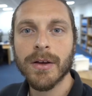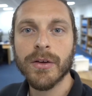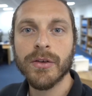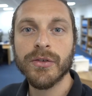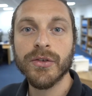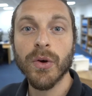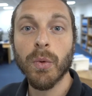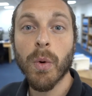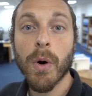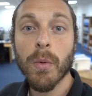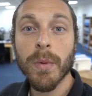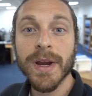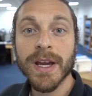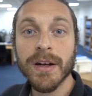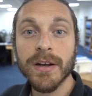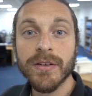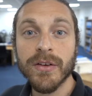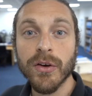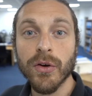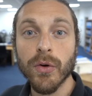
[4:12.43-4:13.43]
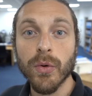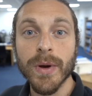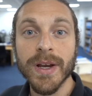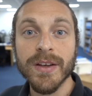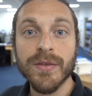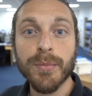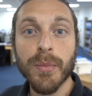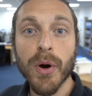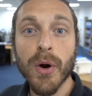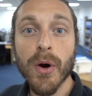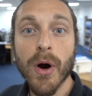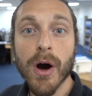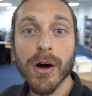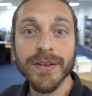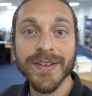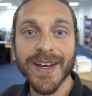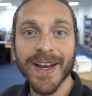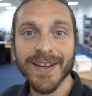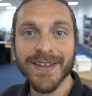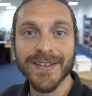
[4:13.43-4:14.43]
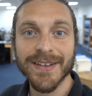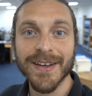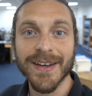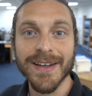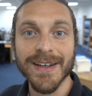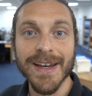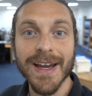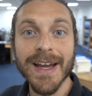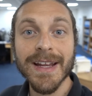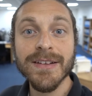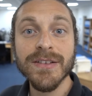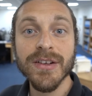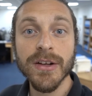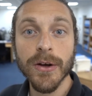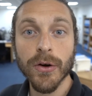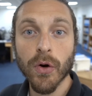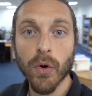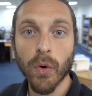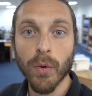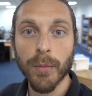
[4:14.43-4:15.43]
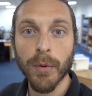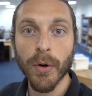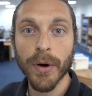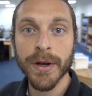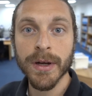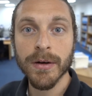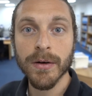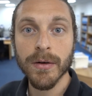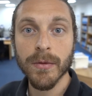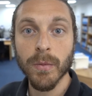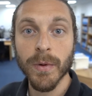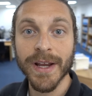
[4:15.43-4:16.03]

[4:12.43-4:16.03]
So what we're gonna do is put our test key into the call point.